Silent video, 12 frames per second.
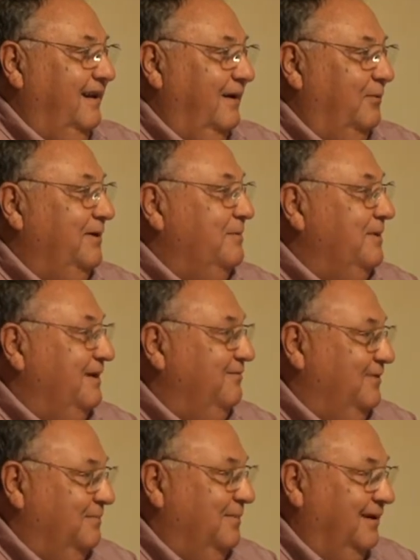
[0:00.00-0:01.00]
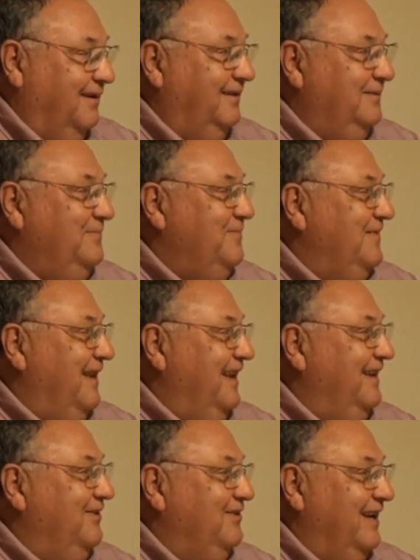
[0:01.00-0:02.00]
I went to play football
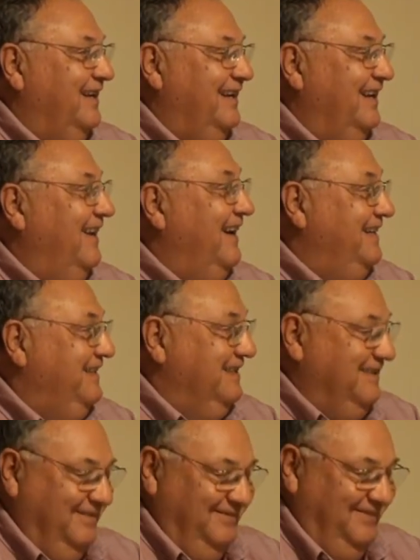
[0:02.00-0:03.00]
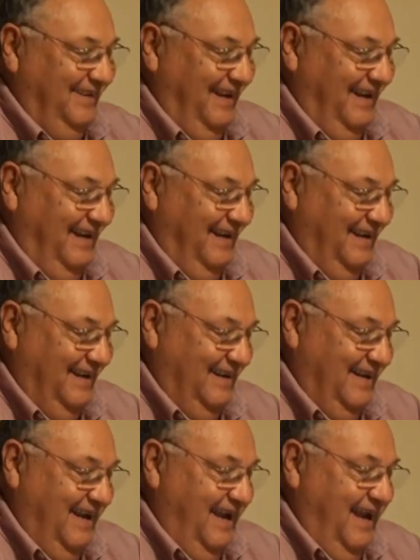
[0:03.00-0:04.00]
and decided I liked it. Mm -hmm. uh,
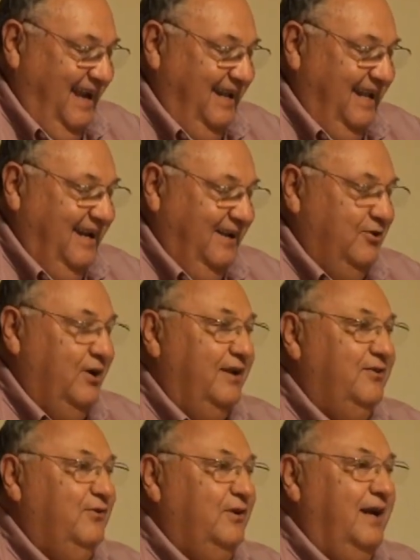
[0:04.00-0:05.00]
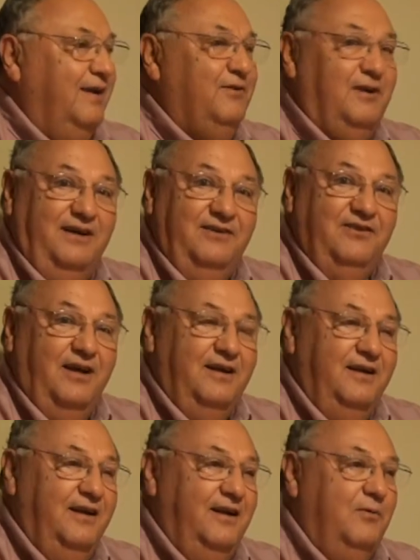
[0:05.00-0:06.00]
and then I transferred after I
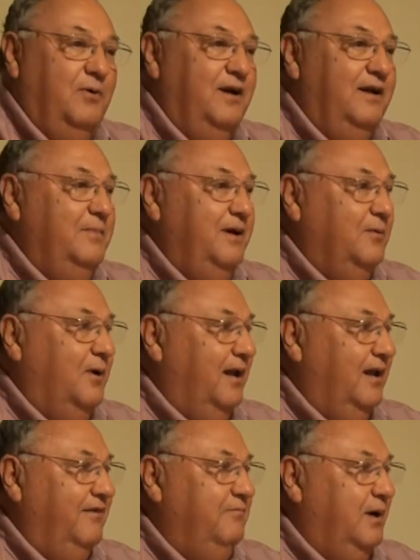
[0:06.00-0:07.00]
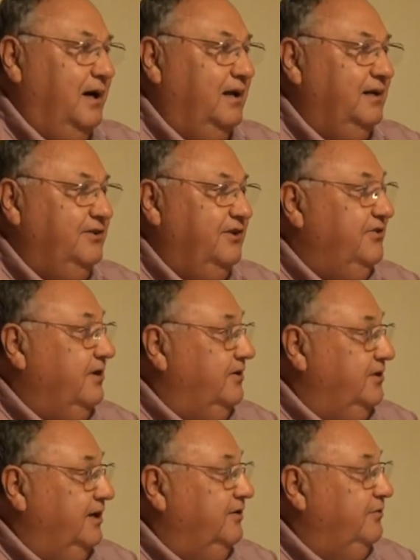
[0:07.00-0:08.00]
decided that I wanted to be a wildlife biologist. I
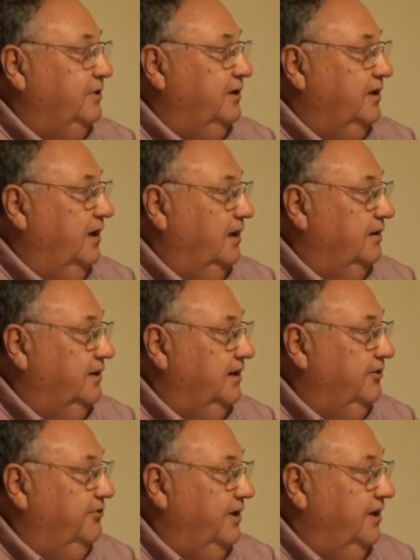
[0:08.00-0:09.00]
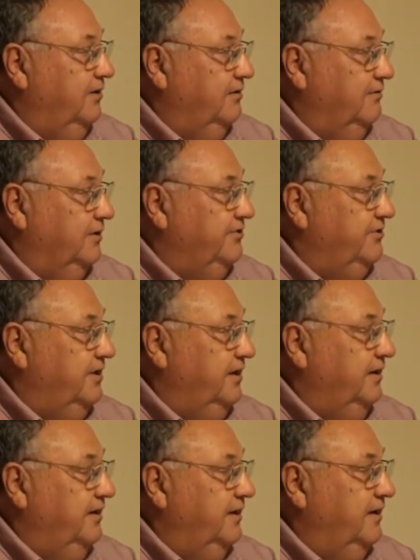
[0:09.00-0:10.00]
transferred to Colorado State
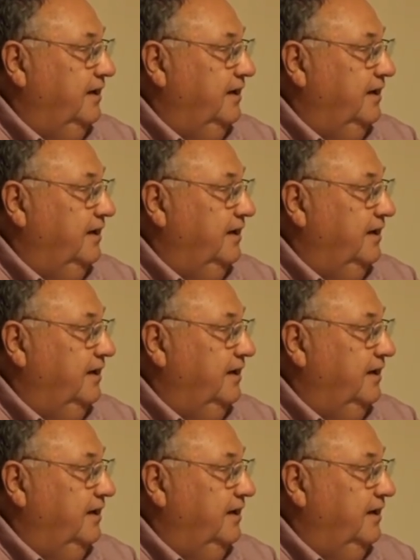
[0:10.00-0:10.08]
University in